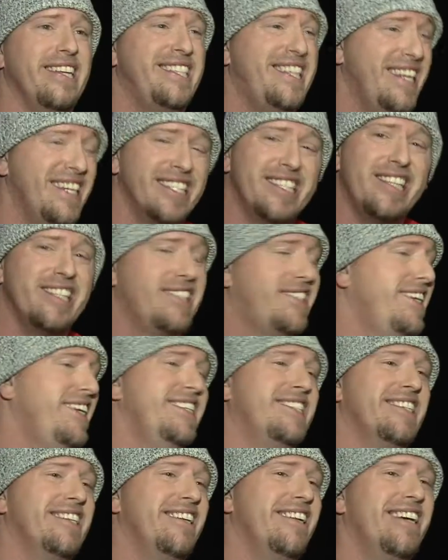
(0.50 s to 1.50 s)
tis the
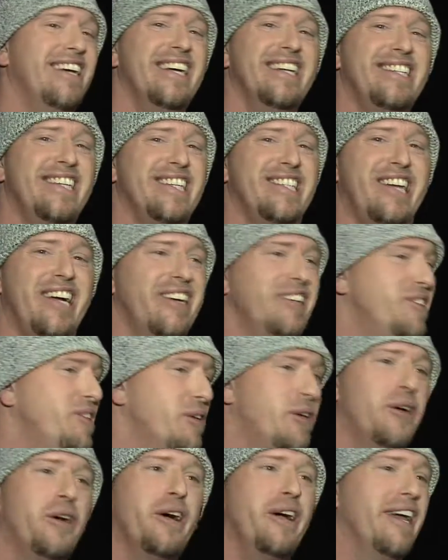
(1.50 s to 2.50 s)
season to share
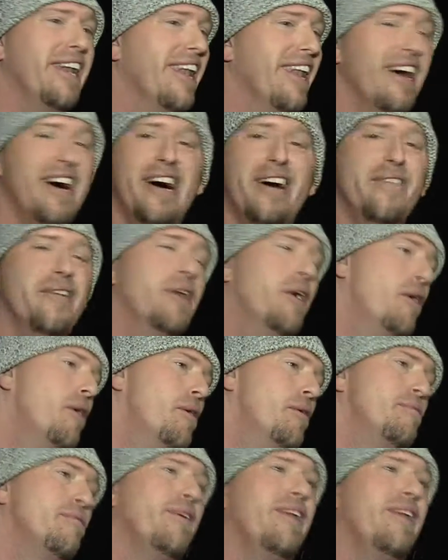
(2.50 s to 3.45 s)
joy and love and hope.